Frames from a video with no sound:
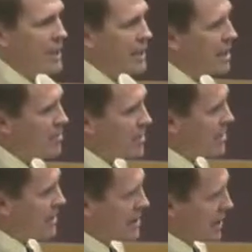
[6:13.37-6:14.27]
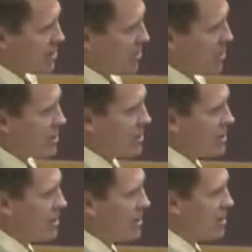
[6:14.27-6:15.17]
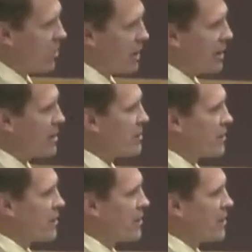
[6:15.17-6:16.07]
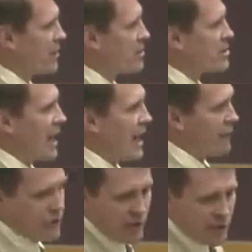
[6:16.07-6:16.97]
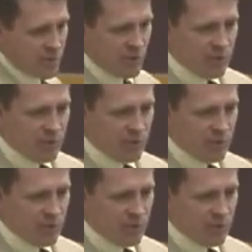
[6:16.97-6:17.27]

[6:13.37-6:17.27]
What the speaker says: Why would they keep this in the textbooks 130 years after